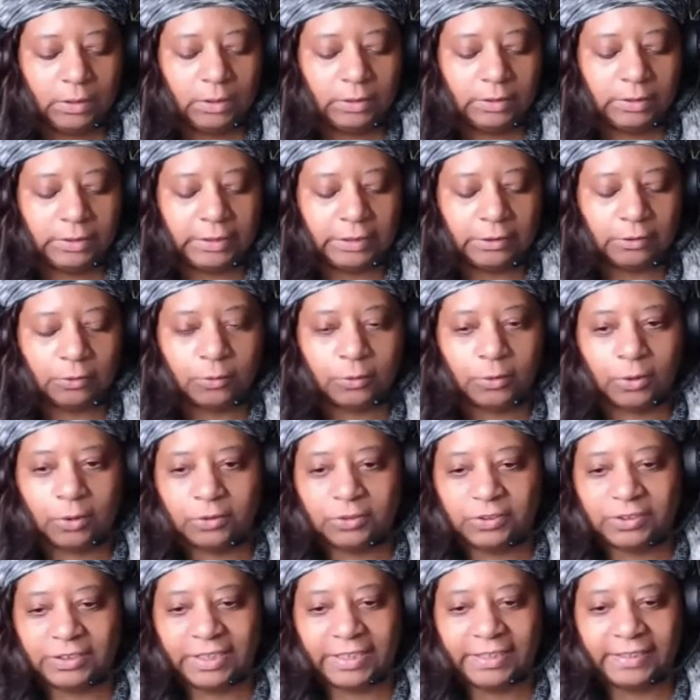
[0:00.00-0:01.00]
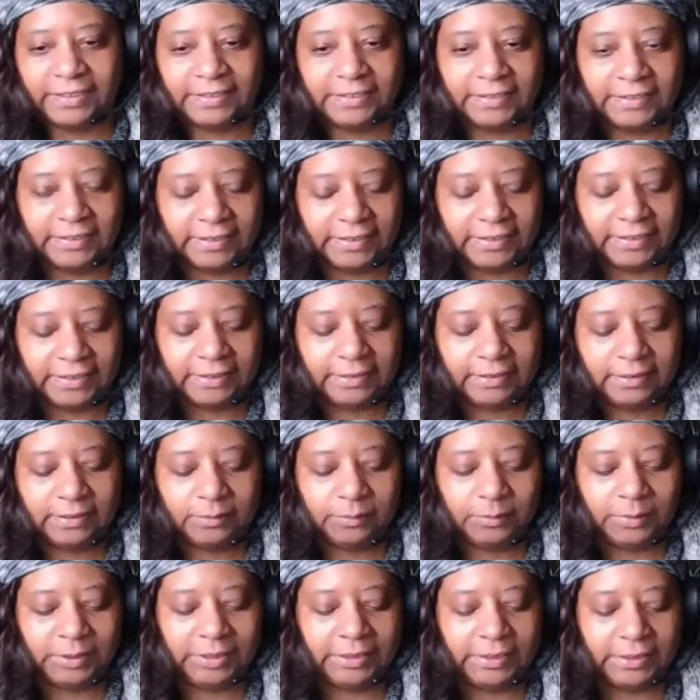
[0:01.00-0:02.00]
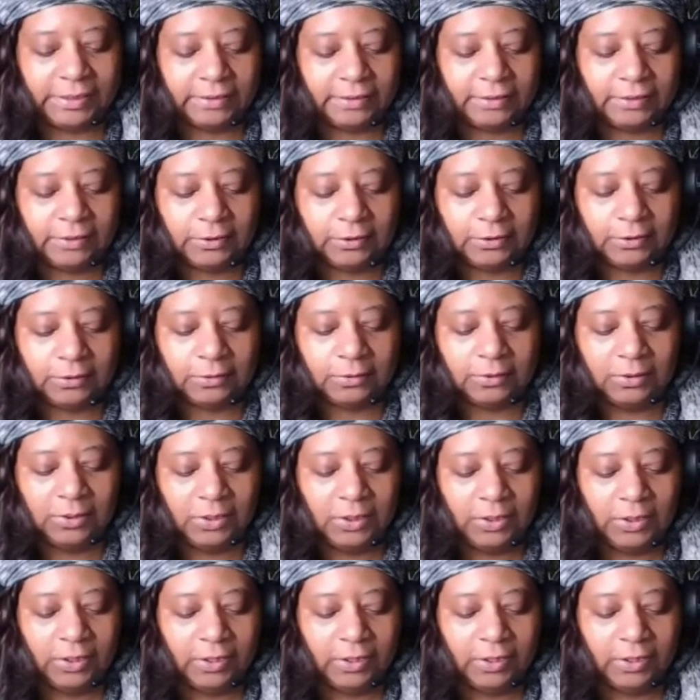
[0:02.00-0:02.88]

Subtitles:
single crochets, and then begin to